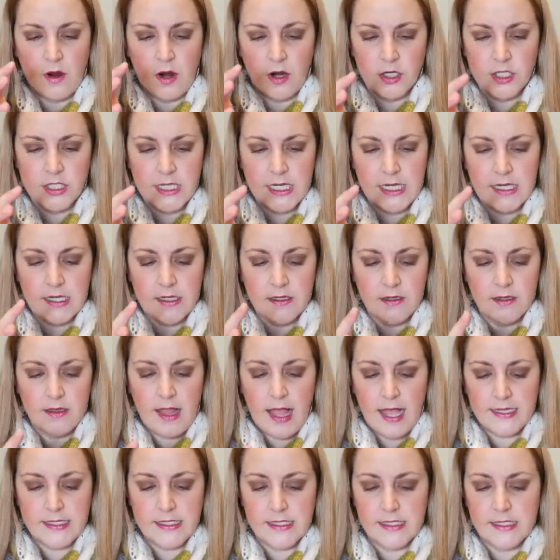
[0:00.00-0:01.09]
Arctic
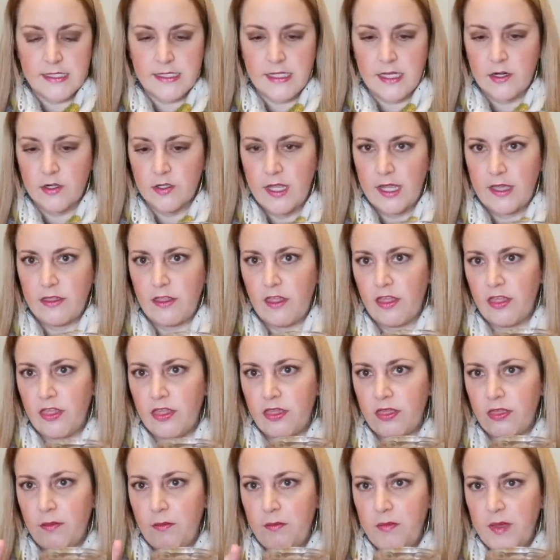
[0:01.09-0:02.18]
glasses that are like the
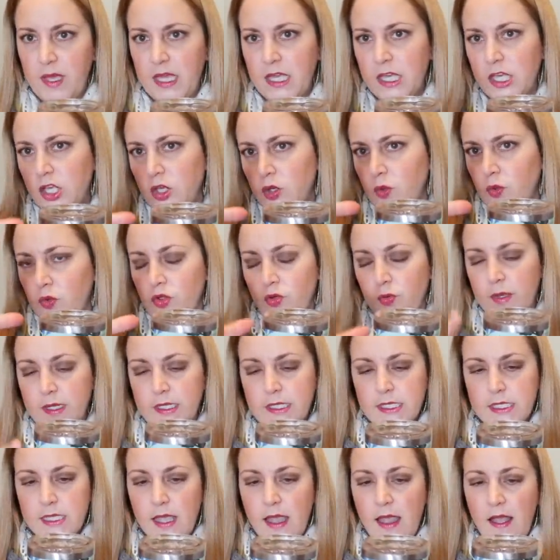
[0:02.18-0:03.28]
big huge
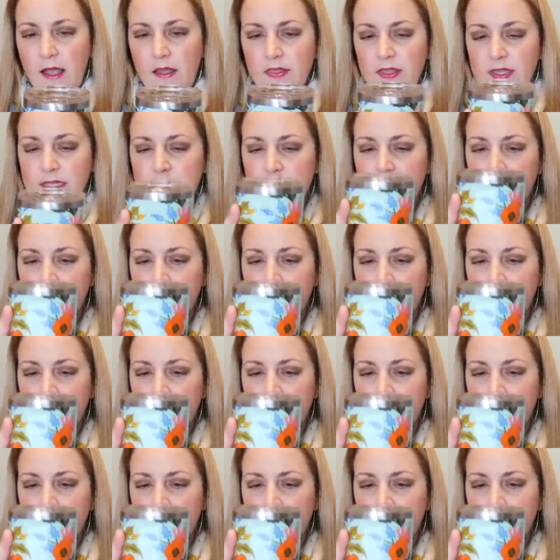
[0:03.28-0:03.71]
ones. This